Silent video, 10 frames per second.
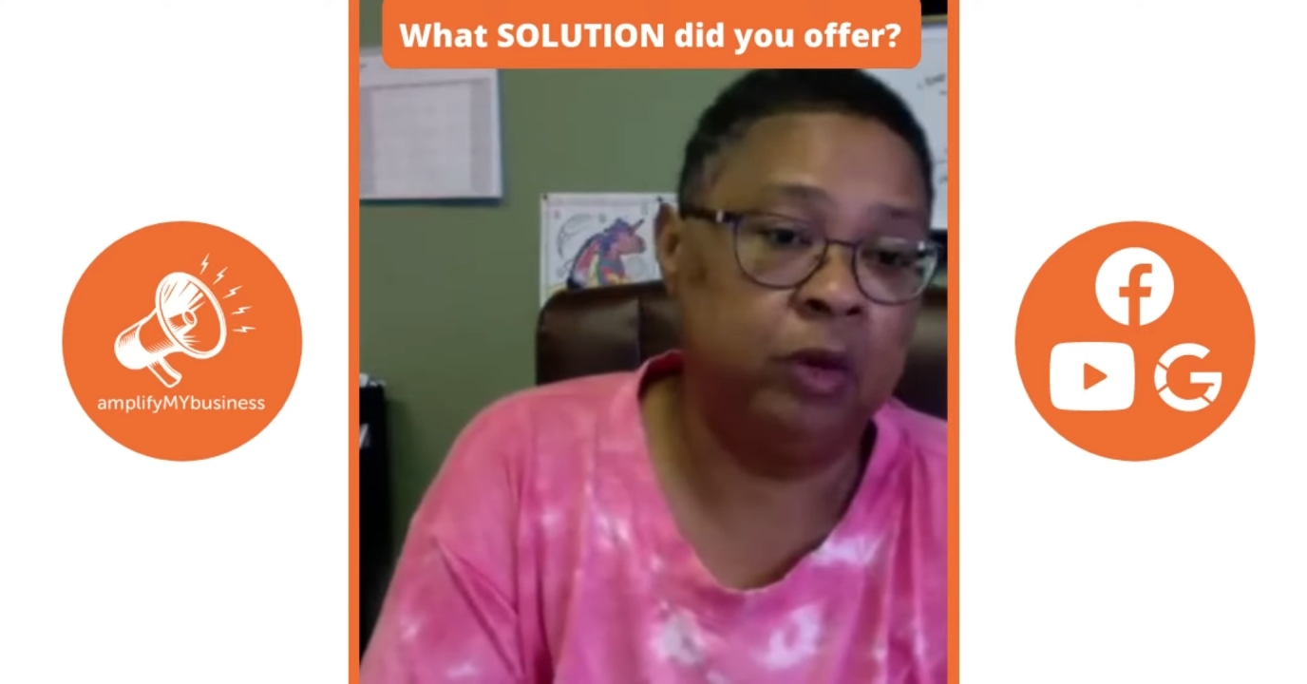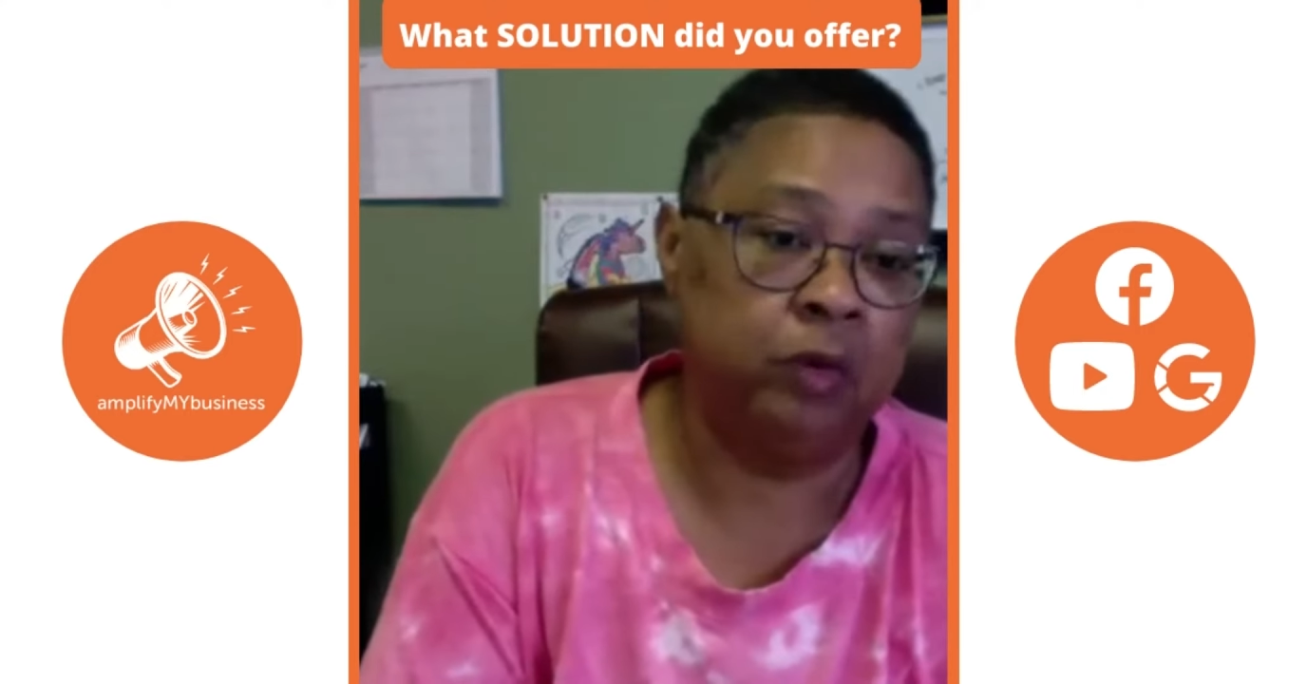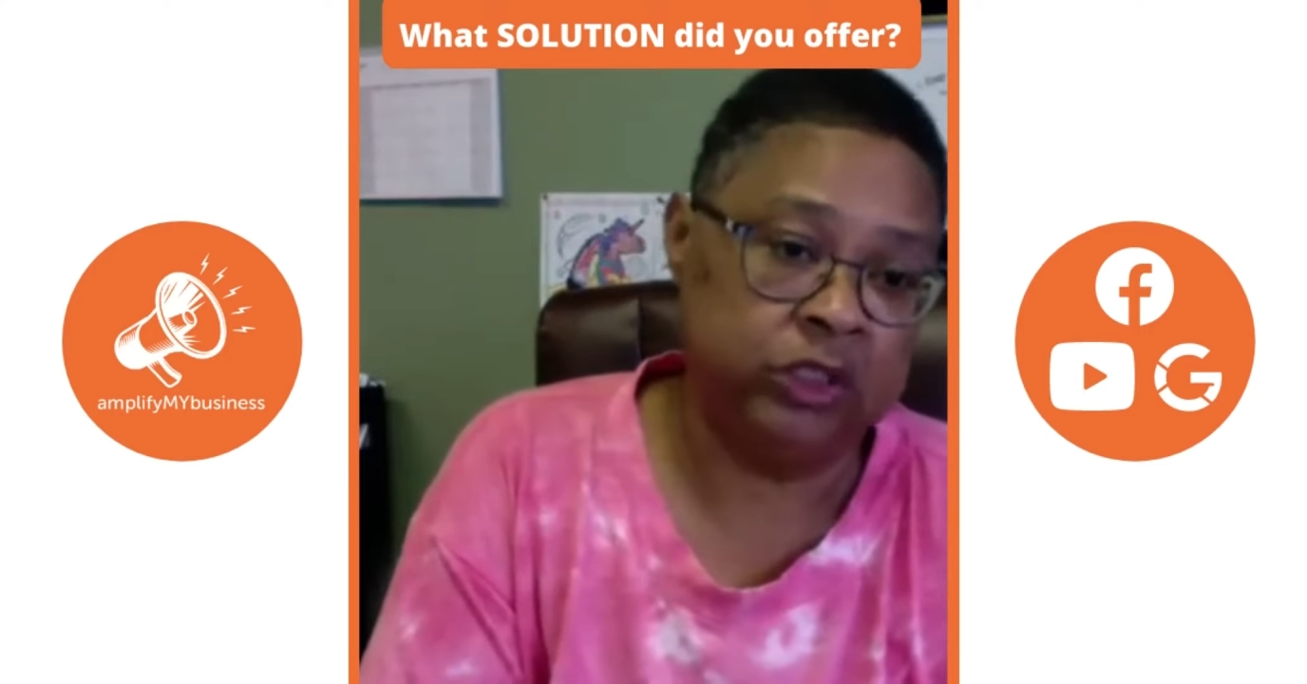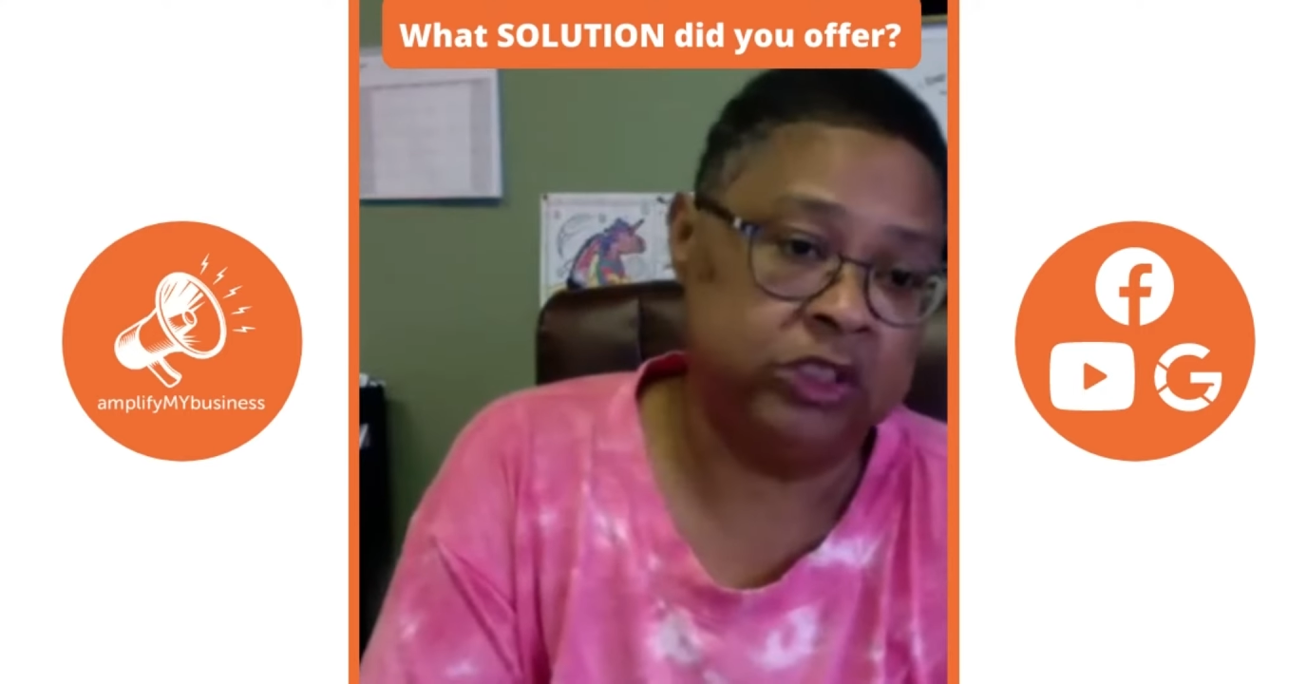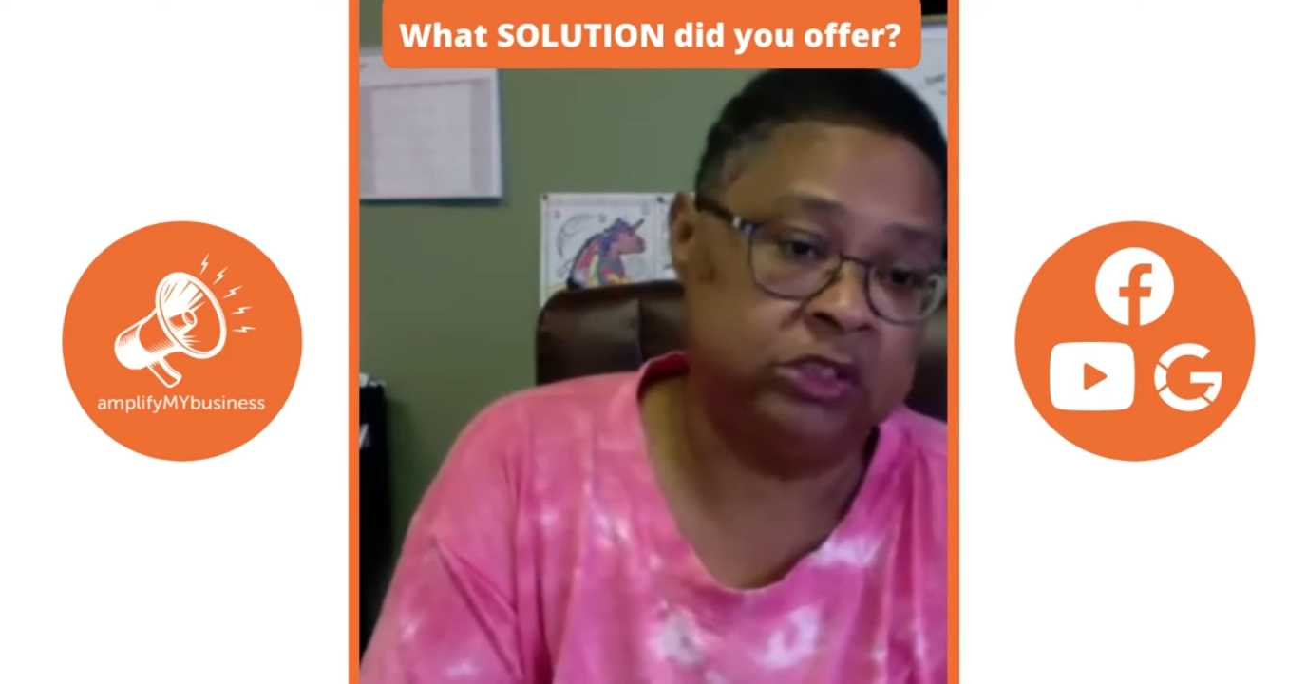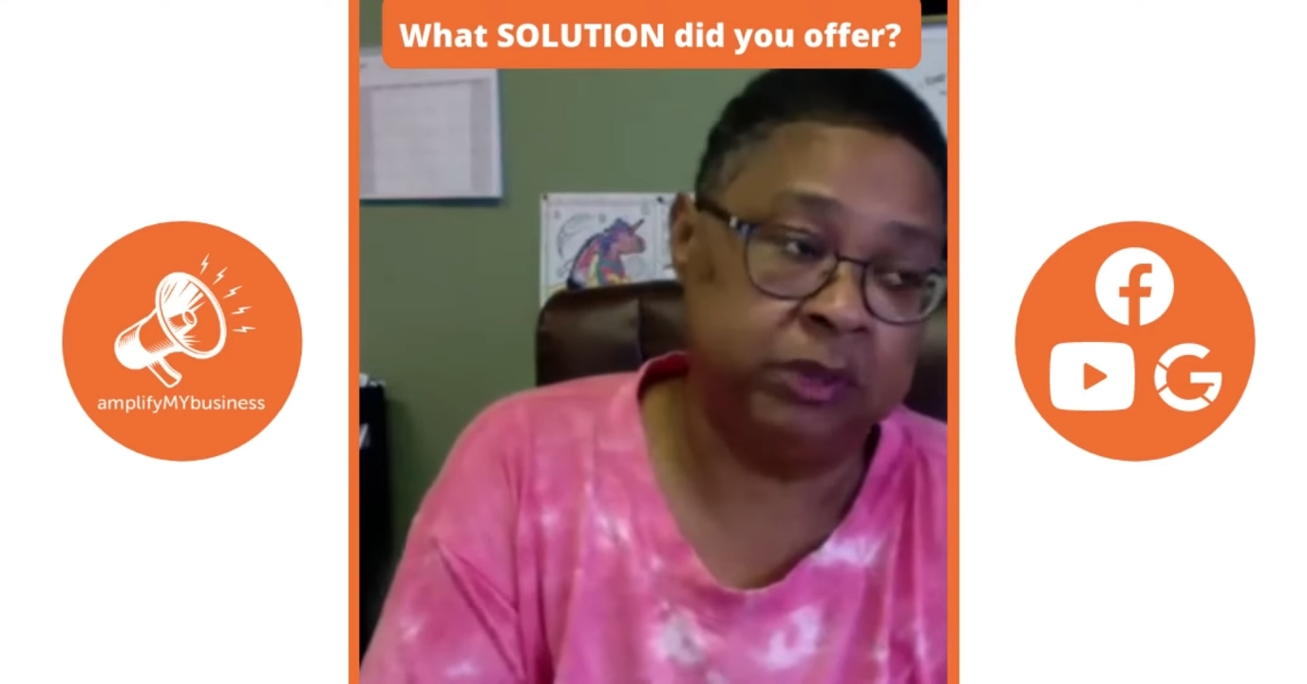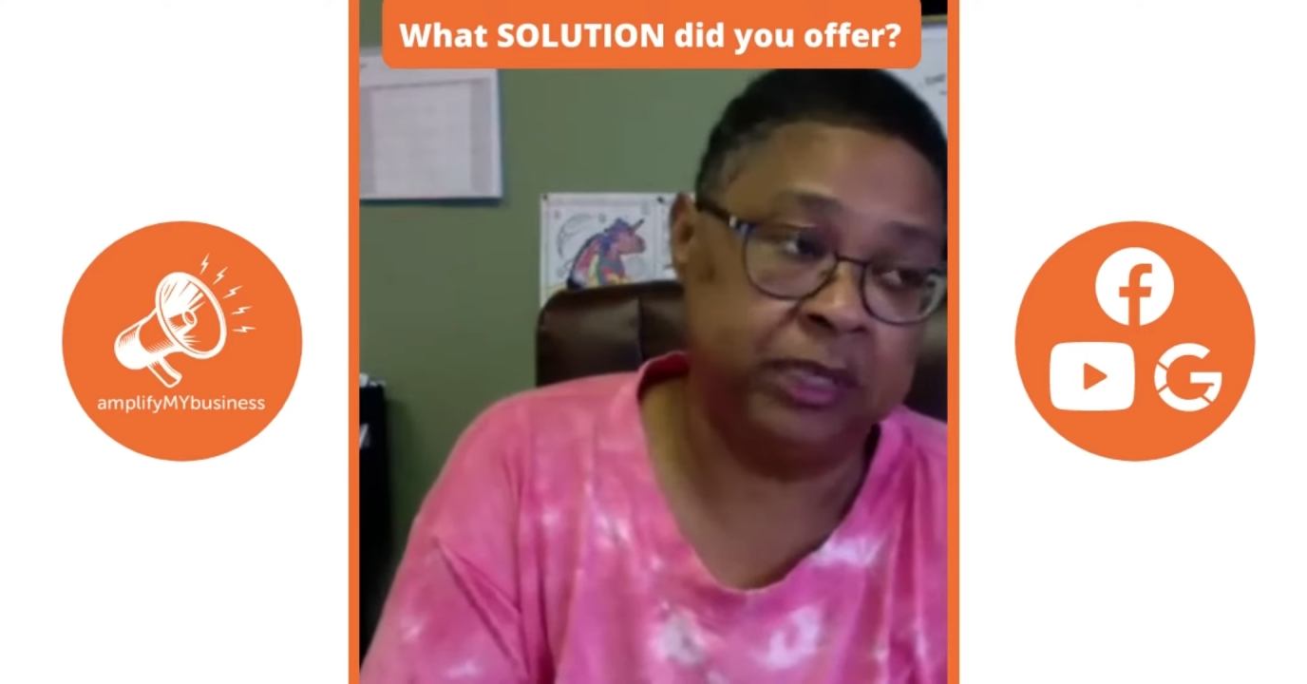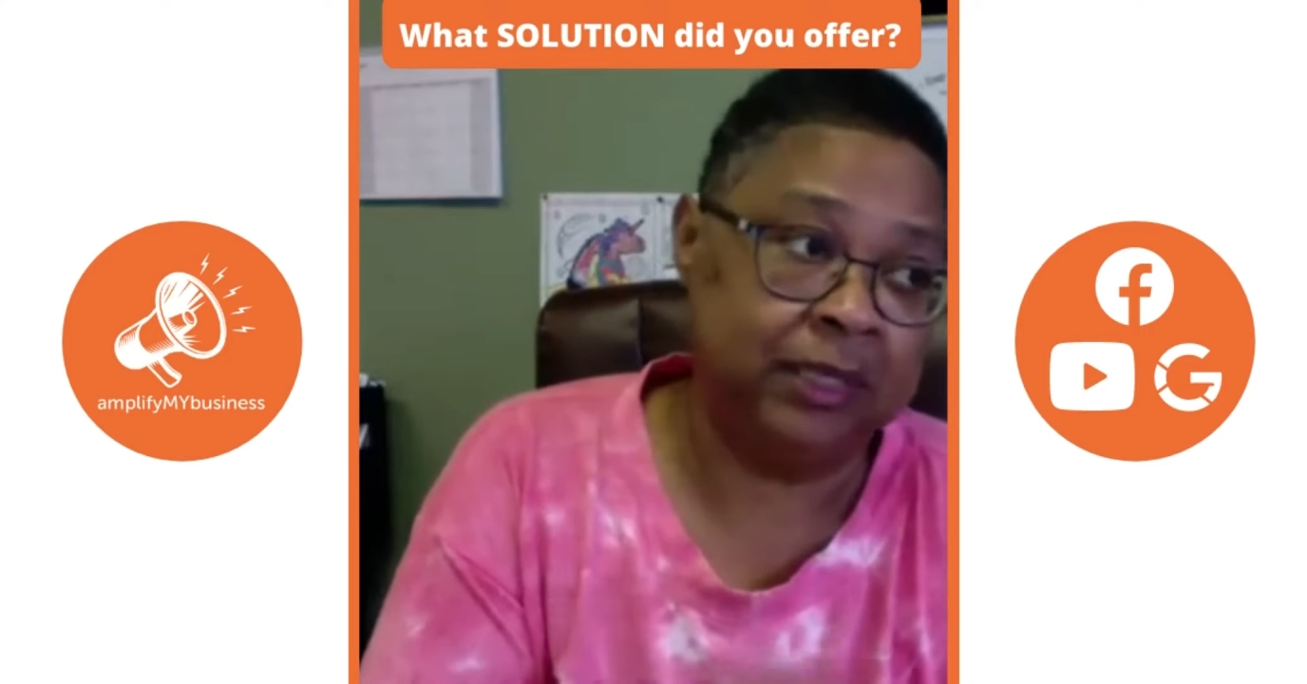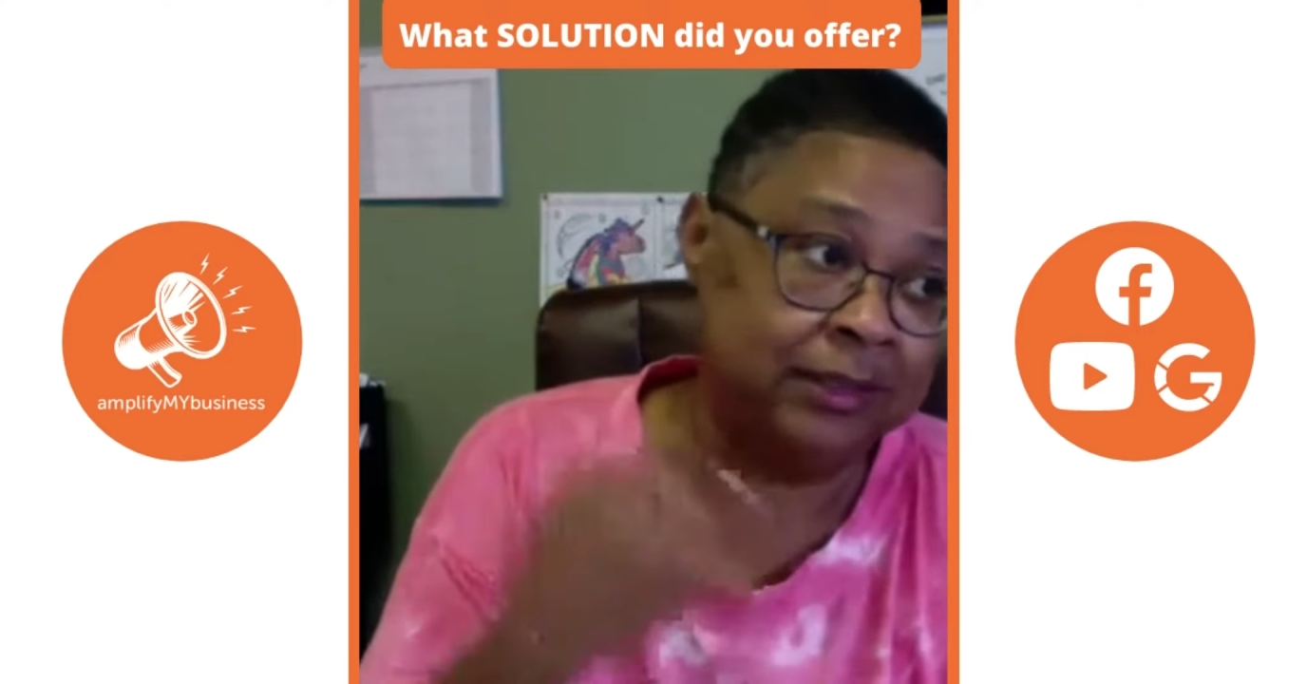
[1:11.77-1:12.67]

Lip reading: what would she spend?